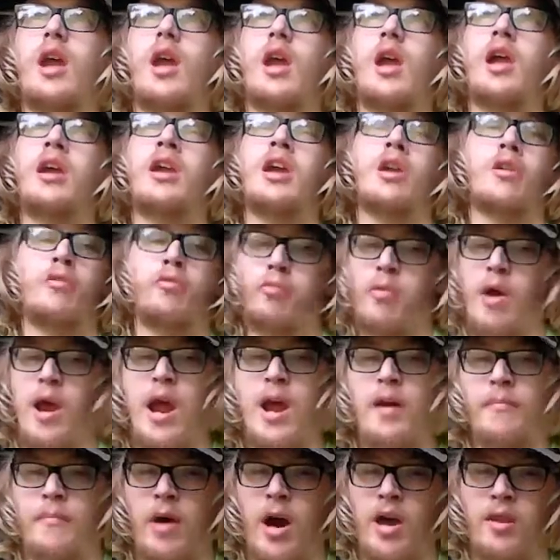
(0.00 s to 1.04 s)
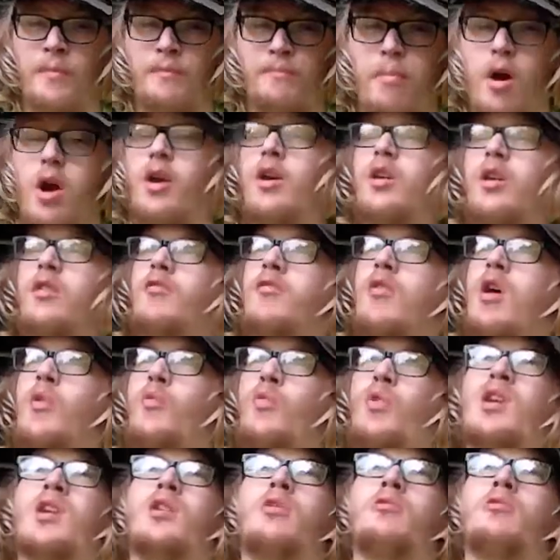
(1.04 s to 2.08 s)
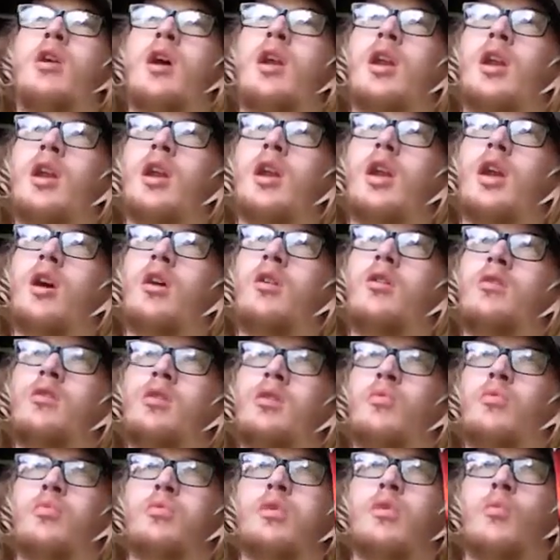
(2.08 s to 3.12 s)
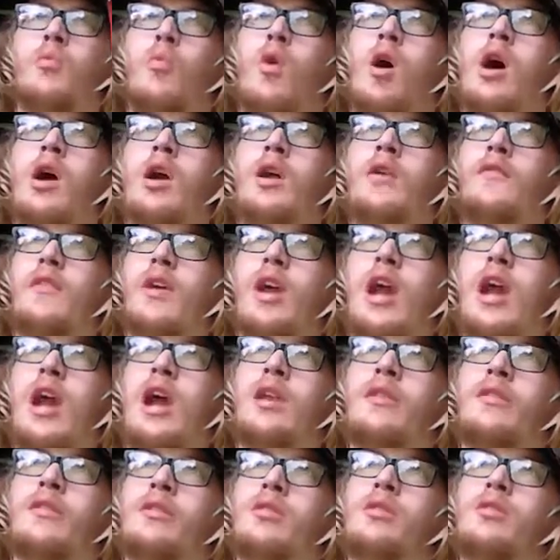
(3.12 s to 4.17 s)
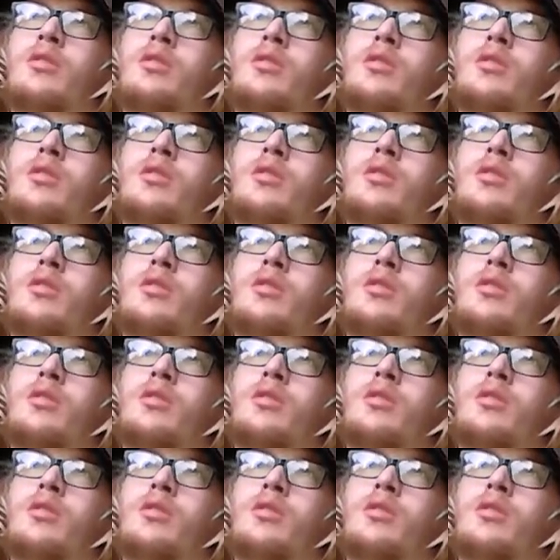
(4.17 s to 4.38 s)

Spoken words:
It gets rammed by the bucket truck, which is trying to kill the wife and